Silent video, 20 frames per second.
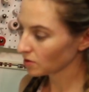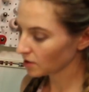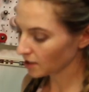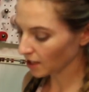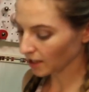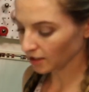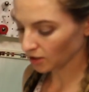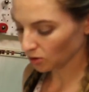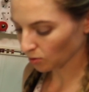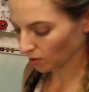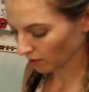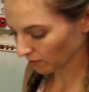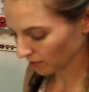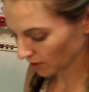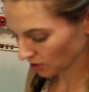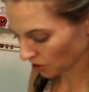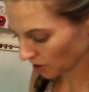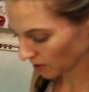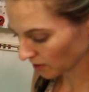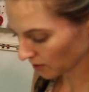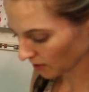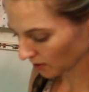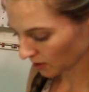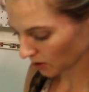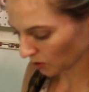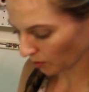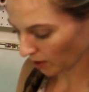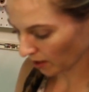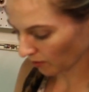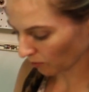10 to 12 inches.
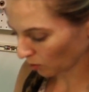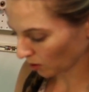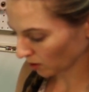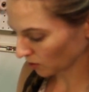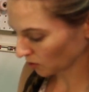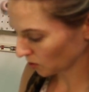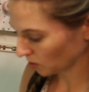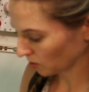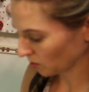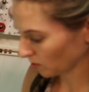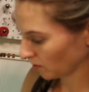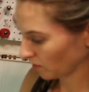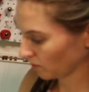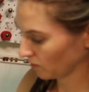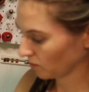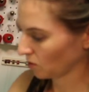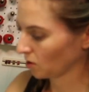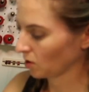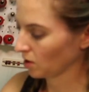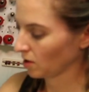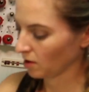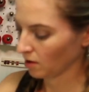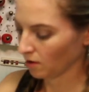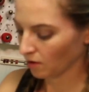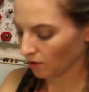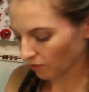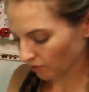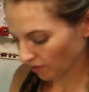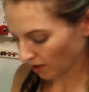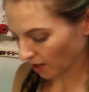So we have 1, 2,
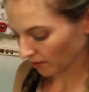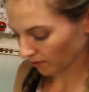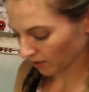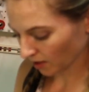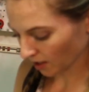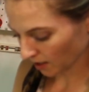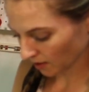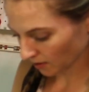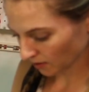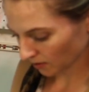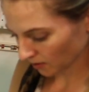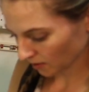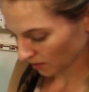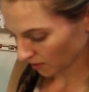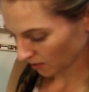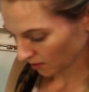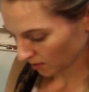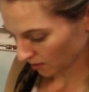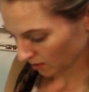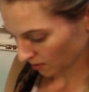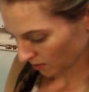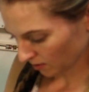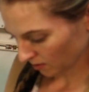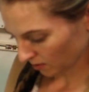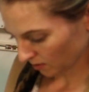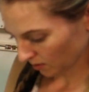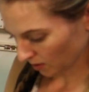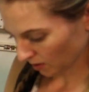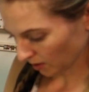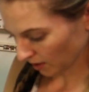5 cuts.
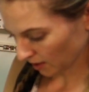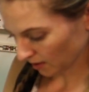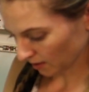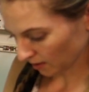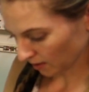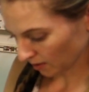So let's